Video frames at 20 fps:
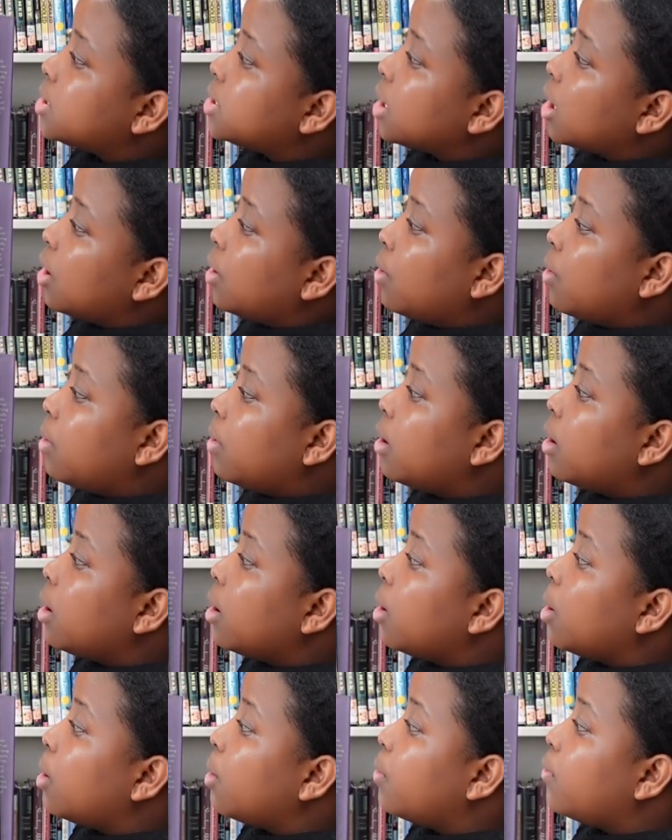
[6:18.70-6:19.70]
So,
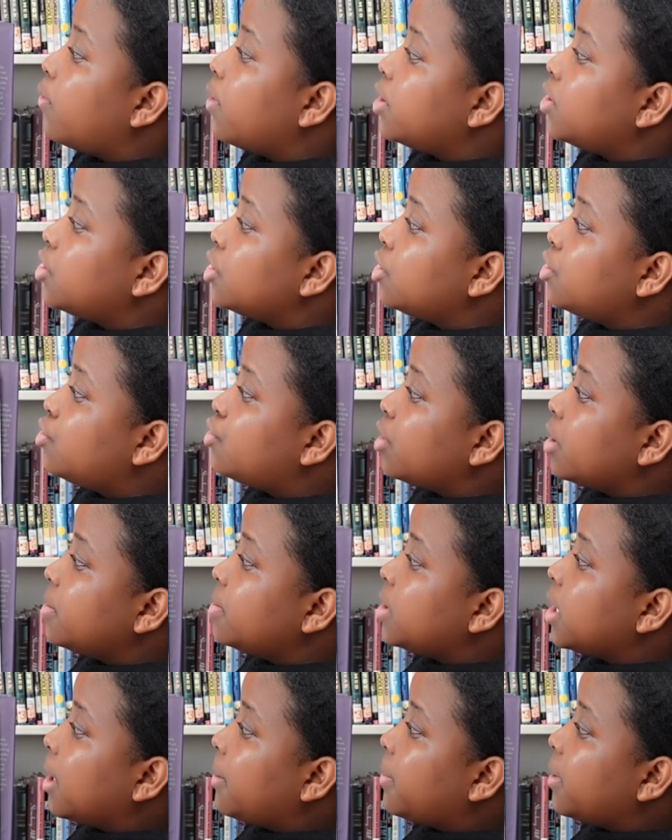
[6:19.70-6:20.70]
Richard
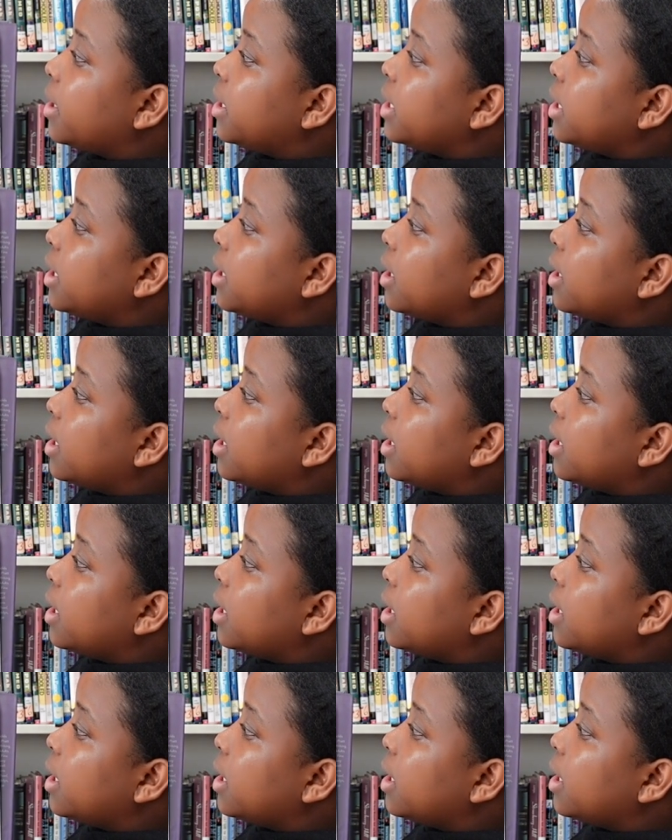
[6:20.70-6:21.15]
dreamed up an